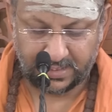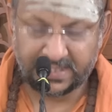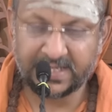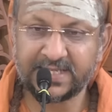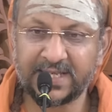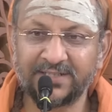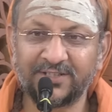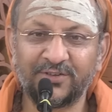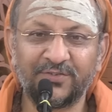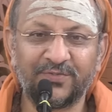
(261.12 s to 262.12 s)
the
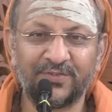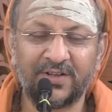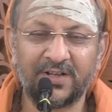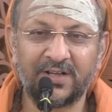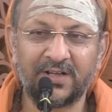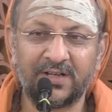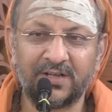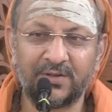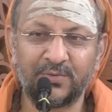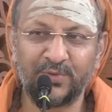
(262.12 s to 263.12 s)
center of
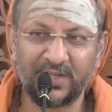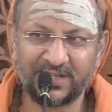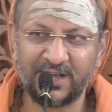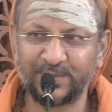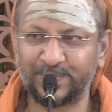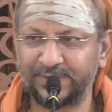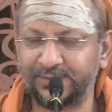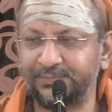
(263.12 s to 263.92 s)
Ulladu Naarpadu.